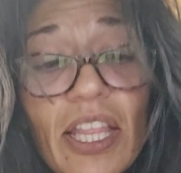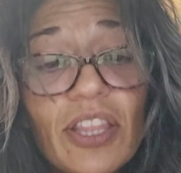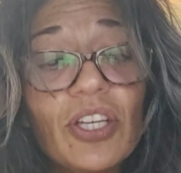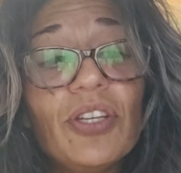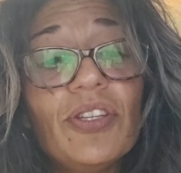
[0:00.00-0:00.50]

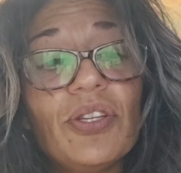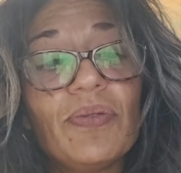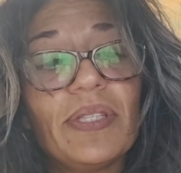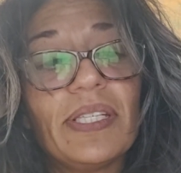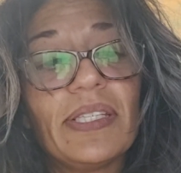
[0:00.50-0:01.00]
The good
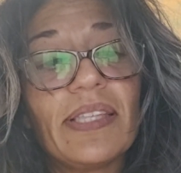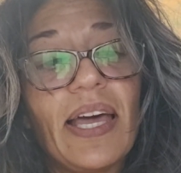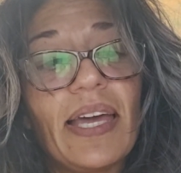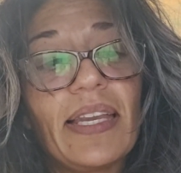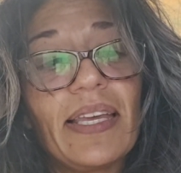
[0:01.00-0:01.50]
news is
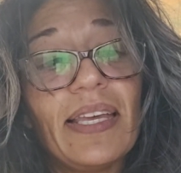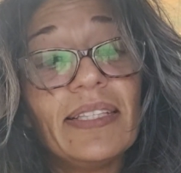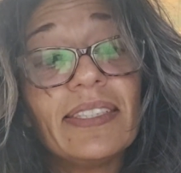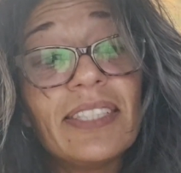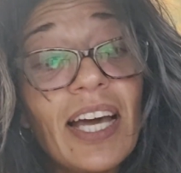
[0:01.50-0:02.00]
that
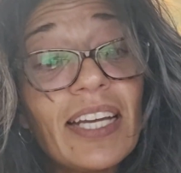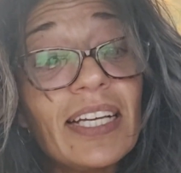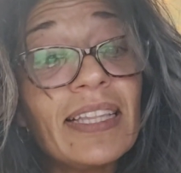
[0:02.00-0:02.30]
it's not